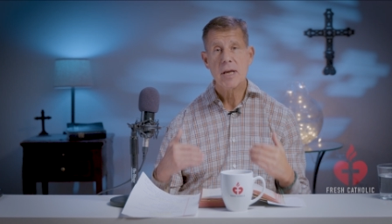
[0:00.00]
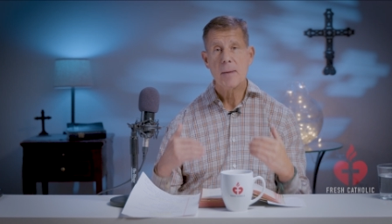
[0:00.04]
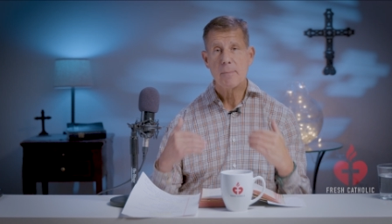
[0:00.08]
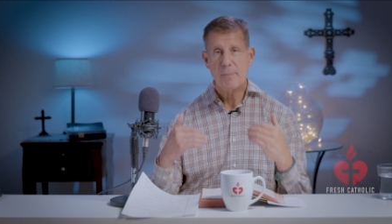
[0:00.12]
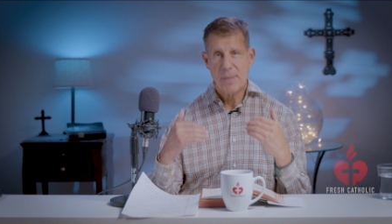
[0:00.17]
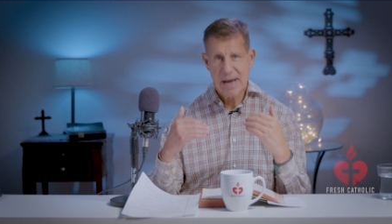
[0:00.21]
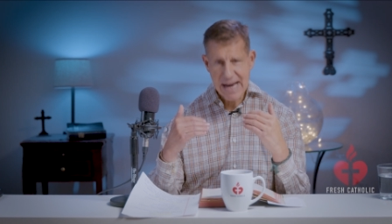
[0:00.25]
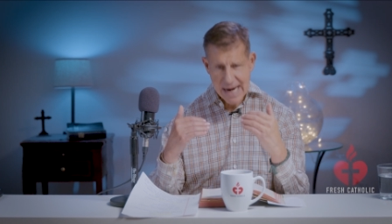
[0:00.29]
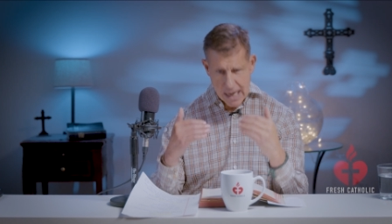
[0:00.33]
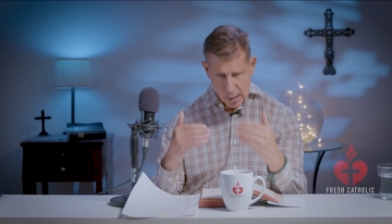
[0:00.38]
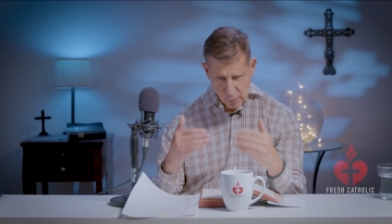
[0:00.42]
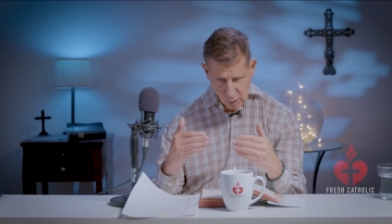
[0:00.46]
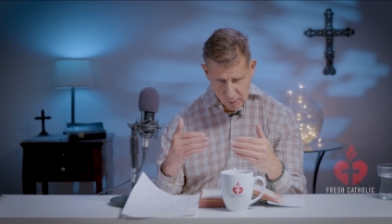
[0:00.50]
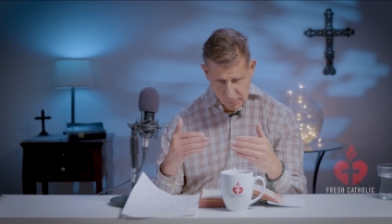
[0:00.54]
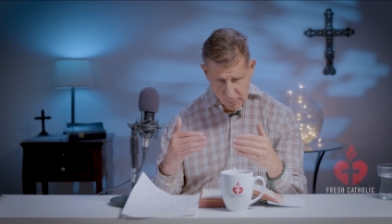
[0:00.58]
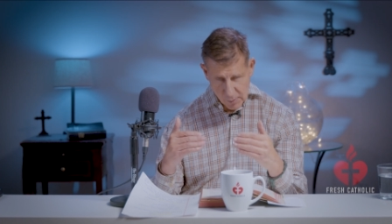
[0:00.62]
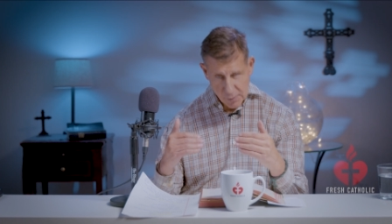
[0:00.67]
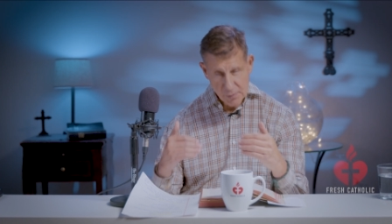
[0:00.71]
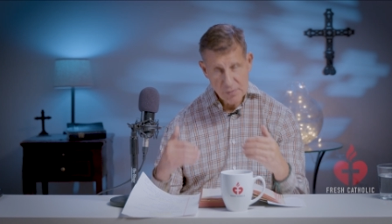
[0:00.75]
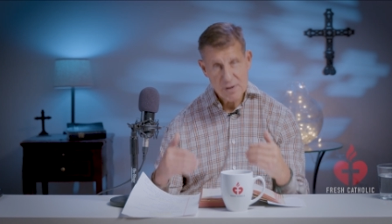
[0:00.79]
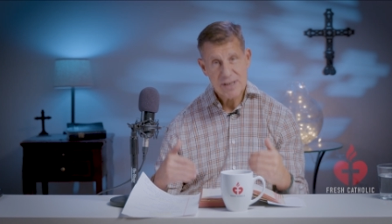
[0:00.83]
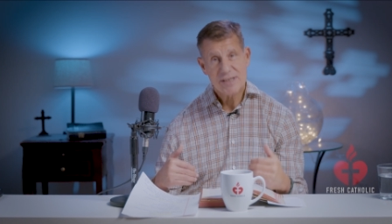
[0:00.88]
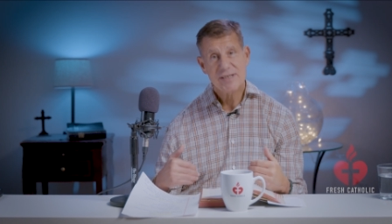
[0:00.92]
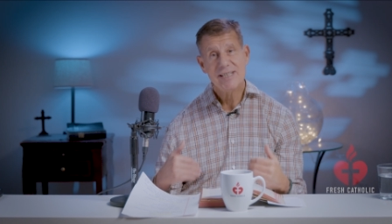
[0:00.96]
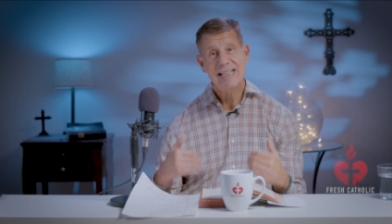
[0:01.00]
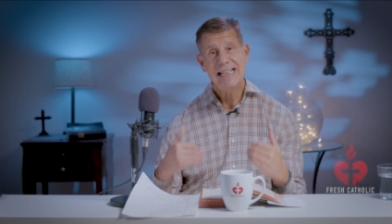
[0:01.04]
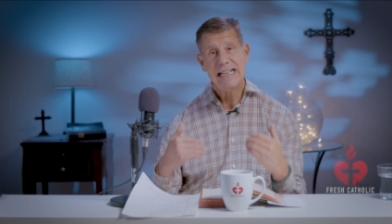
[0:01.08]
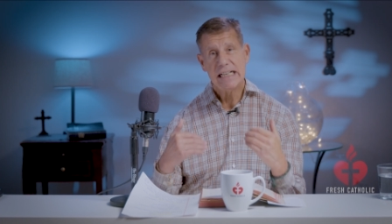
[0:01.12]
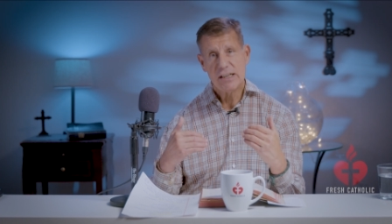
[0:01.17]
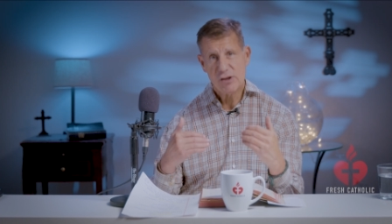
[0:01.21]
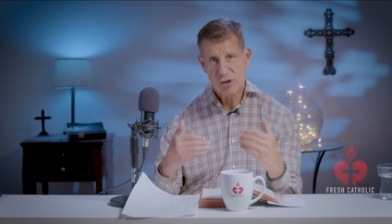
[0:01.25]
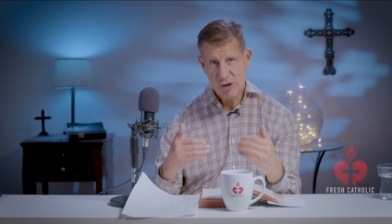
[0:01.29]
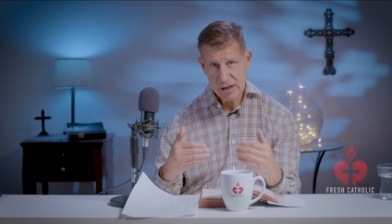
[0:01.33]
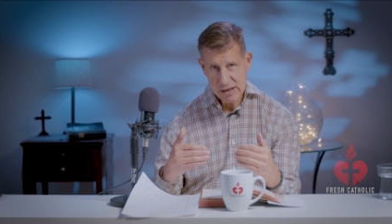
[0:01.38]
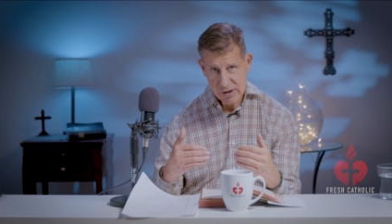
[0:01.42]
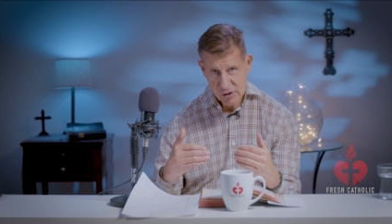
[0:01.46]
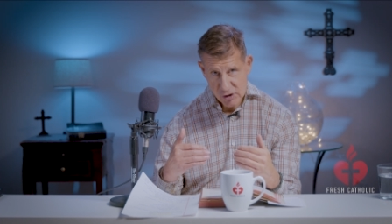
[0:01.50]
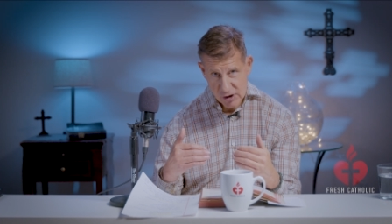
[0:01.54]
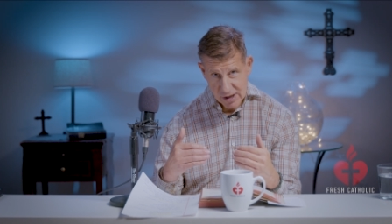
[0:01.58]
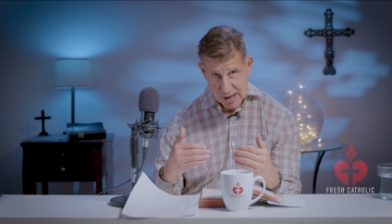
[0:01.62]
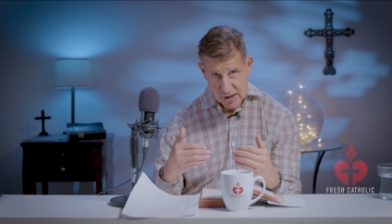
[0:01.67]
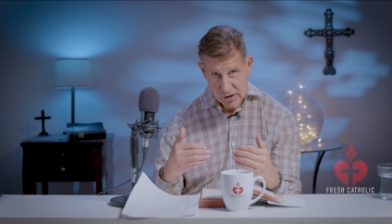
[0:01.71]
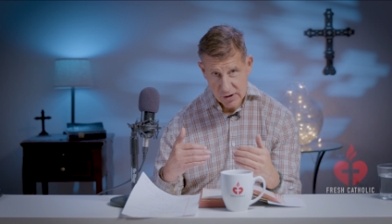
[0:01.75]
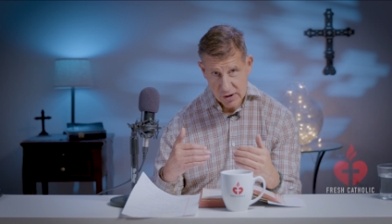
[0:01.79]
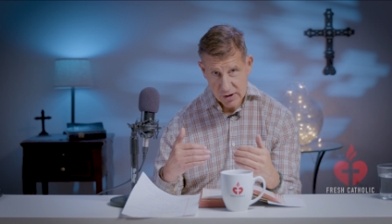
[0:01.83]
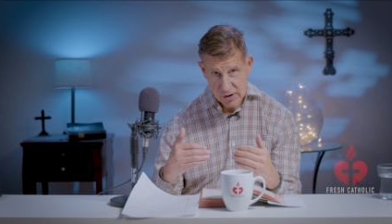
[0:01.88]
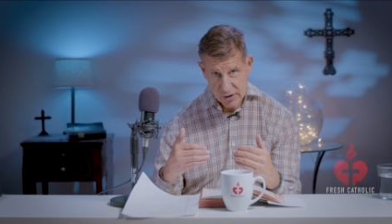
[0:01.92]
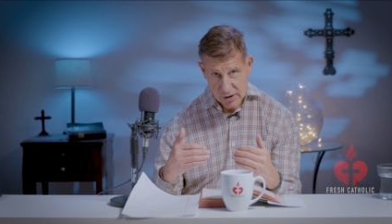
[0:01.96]
parable, the teaching
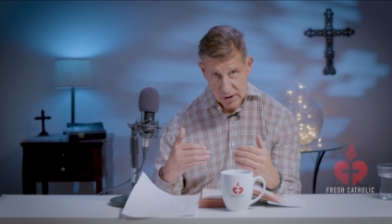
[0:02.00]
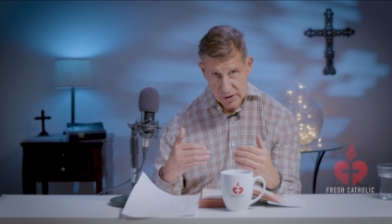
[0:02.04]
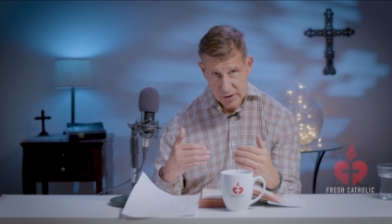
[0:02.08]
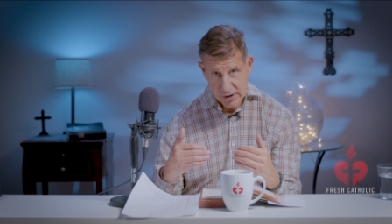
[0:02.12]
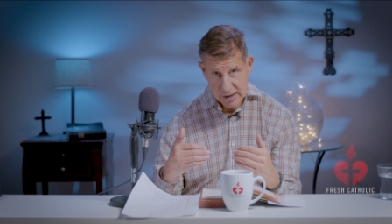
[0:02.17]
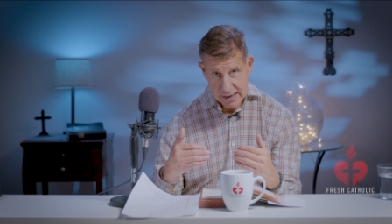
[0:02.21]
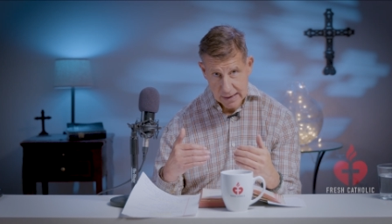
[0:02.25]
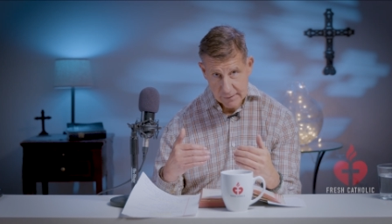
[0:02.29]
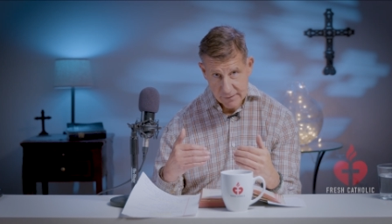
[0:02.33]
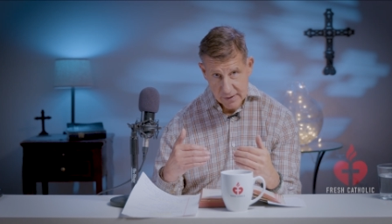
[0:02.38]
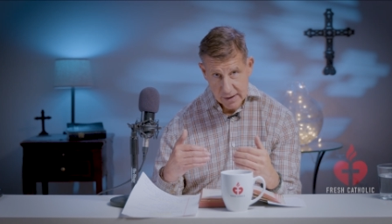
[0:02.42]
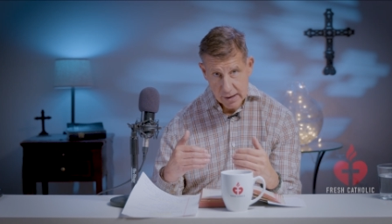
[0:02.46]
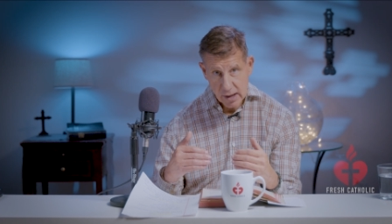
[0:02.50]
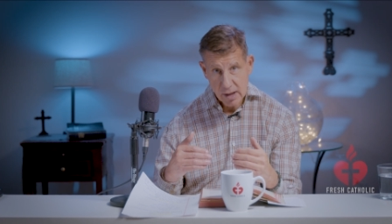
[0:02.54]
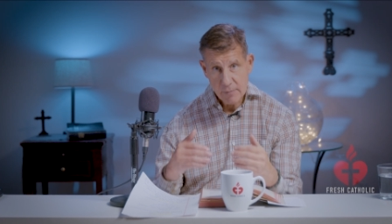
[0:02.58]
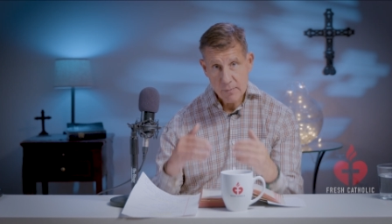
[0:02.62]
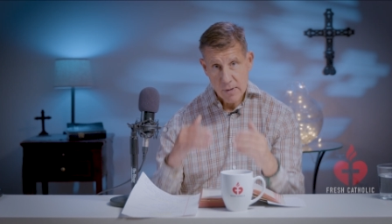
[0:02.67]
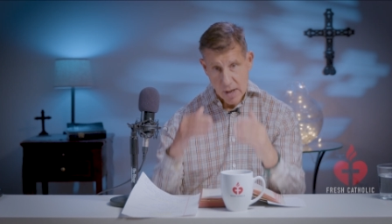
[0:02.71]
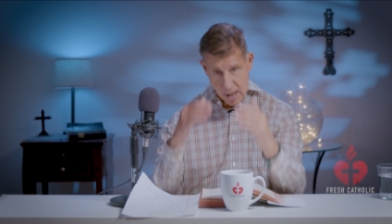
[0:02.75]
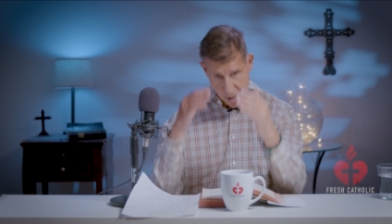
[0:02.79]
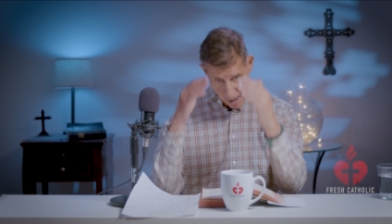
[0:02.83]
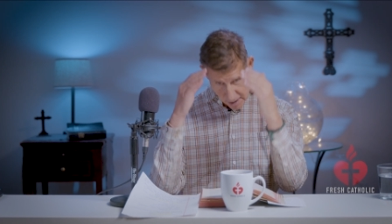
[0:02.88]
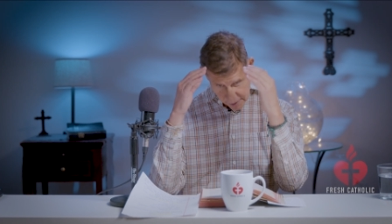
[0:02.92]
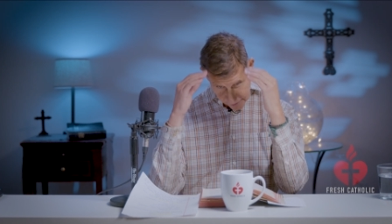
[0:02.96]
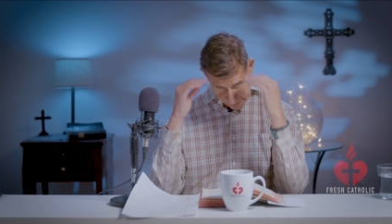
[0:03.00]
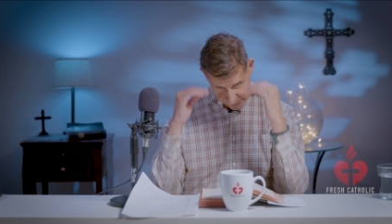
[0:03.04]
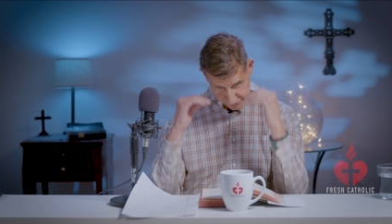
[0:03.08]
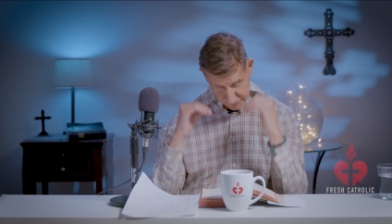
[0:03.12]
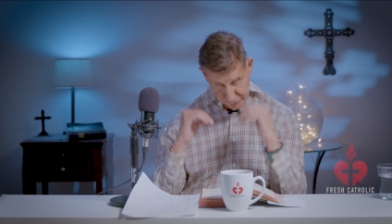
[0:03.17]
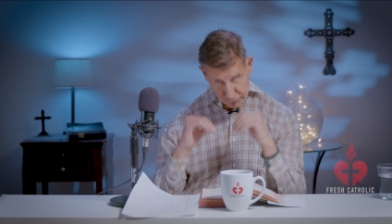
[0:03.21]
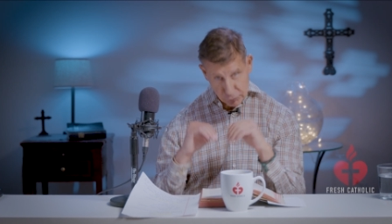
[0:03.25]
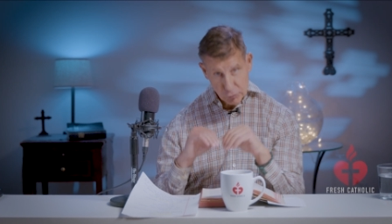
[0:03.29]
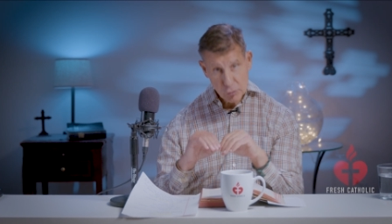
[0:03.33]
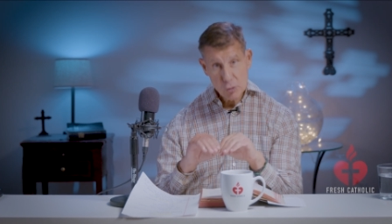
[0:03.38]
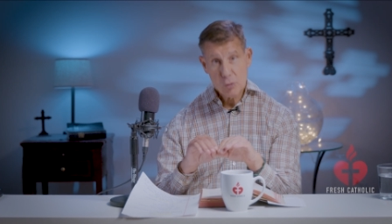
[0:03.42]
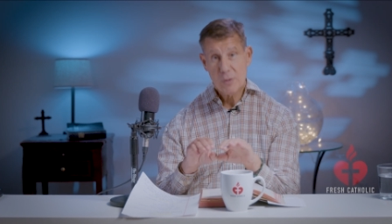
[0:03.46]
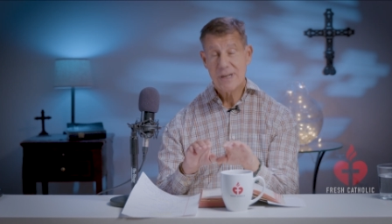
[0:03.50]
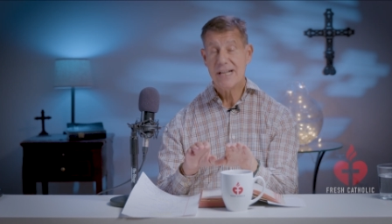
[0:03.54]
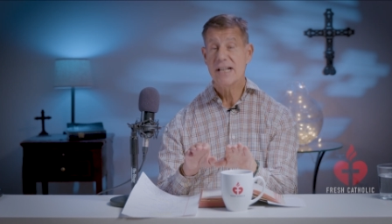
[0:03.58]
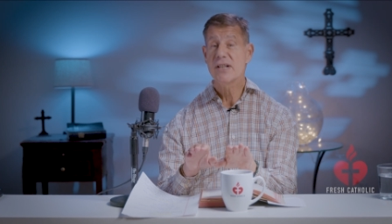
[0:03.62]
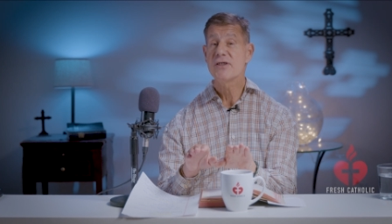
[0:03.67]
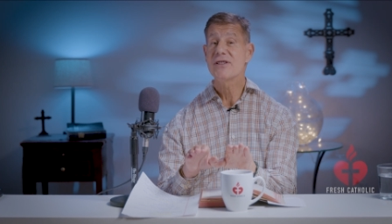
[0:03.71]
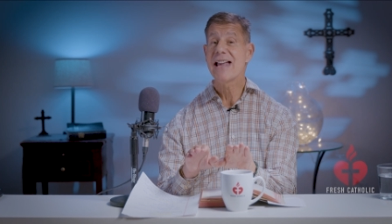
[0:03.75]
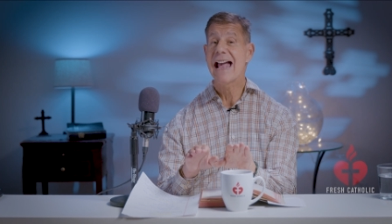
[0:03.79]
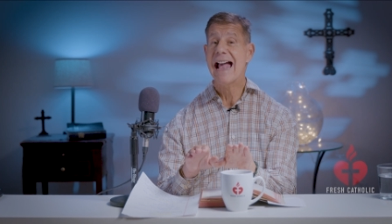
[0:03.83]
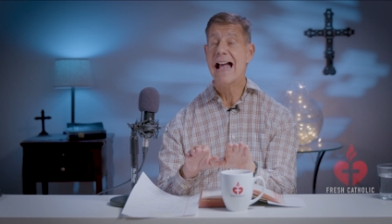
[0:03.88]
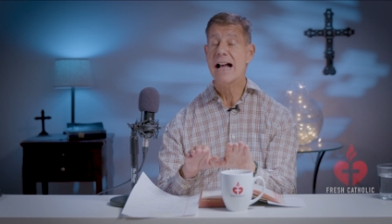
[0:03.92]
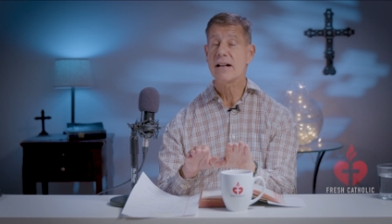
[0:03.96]
Jesus is giving them through
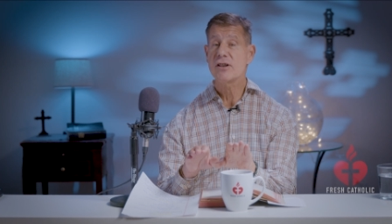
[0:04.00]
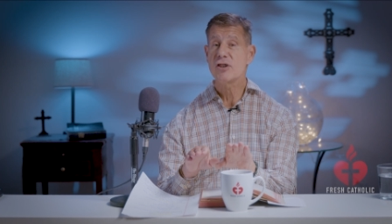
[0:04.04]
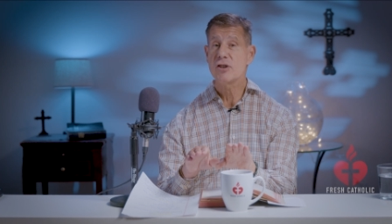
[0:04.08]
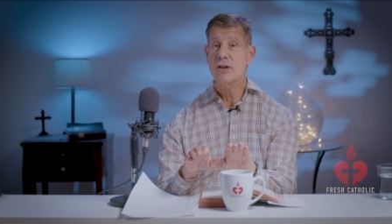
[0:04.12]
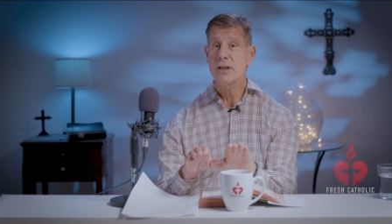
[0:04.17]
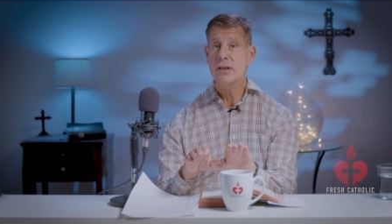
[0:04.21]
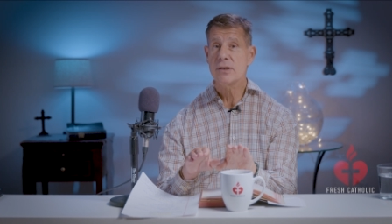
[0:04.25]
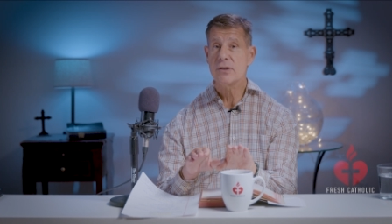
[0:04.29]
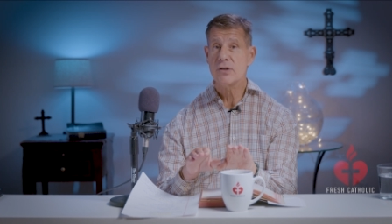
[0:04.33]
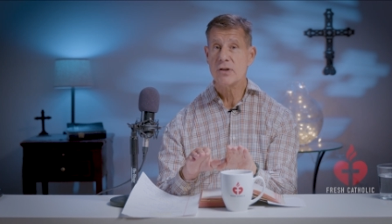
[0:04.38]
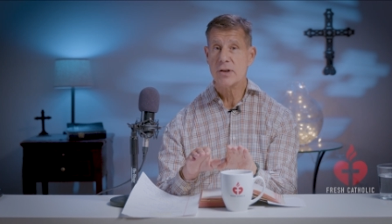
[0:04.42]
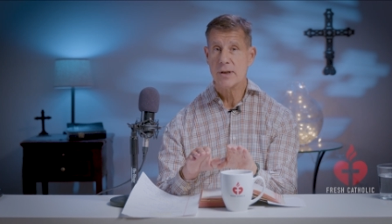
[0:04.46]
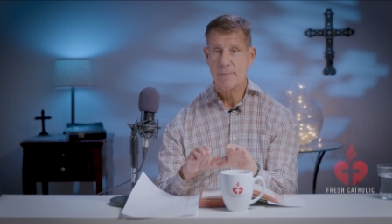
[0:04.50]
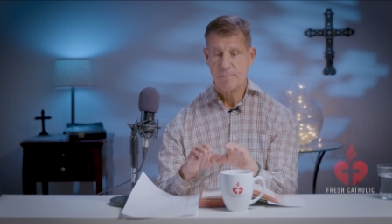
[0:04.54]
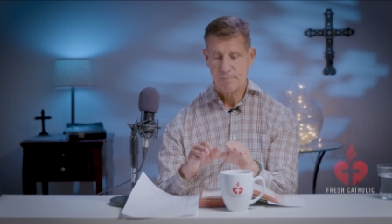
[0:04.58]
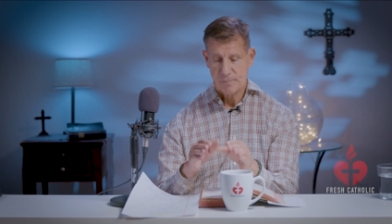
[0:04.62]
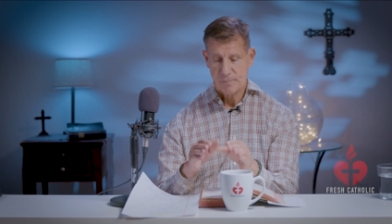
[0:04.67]
his actions